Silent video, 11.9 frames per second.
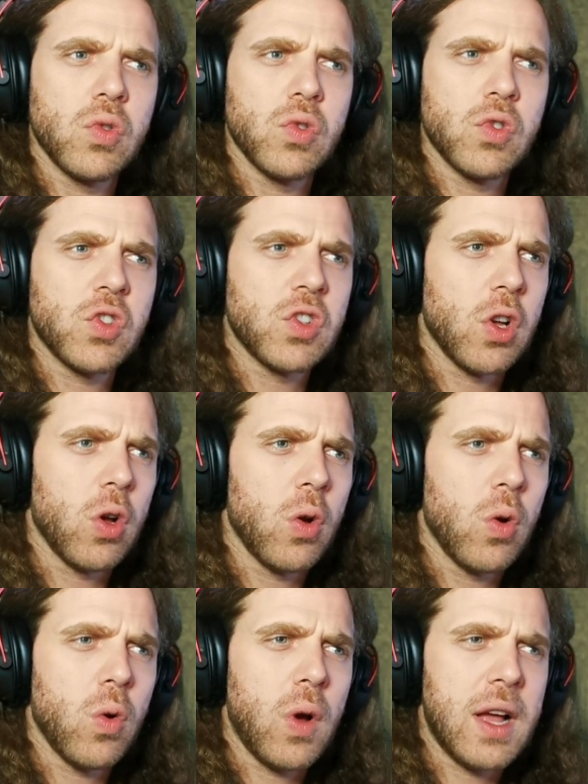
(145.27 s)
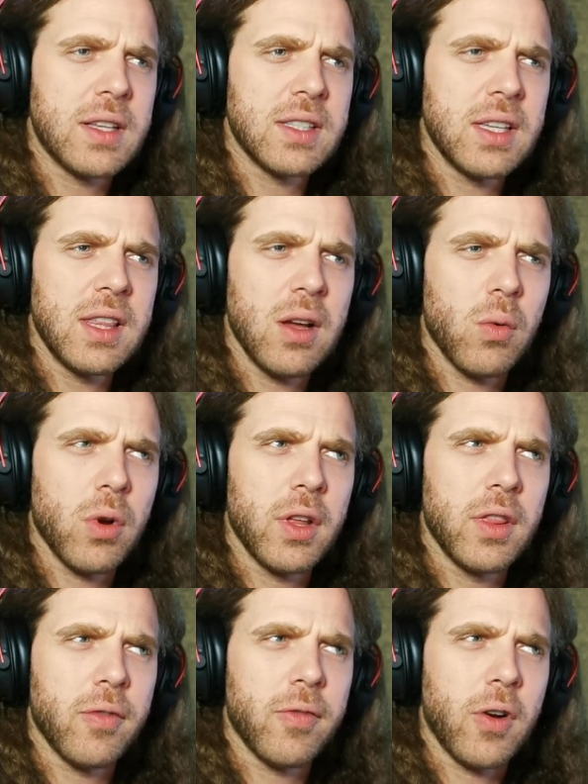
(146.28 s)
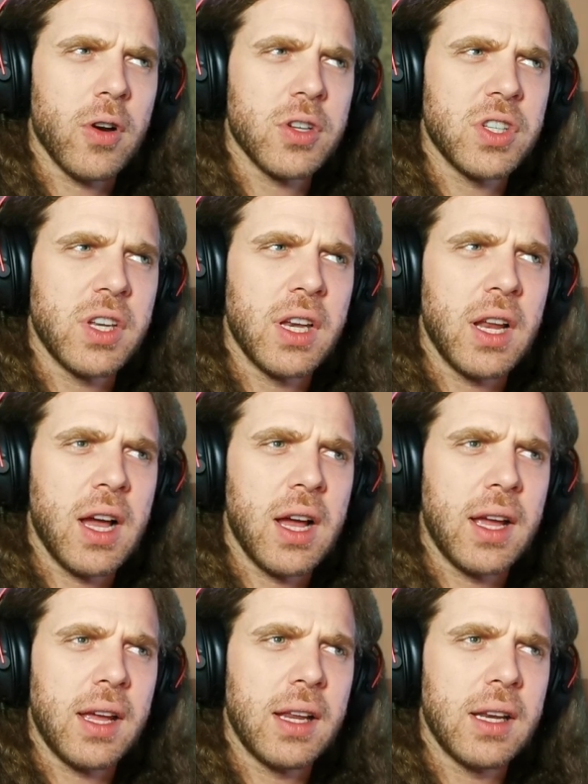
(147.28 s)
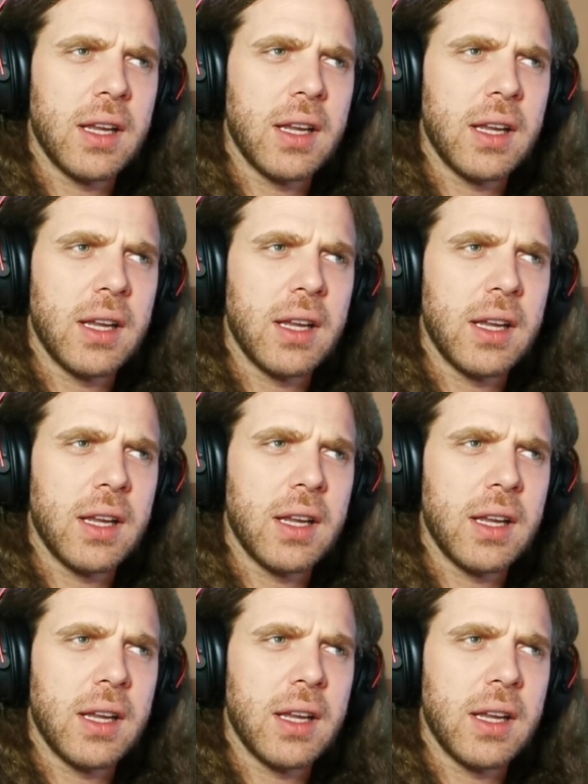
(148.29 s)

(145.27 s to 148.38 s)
So I see that we're in the first night.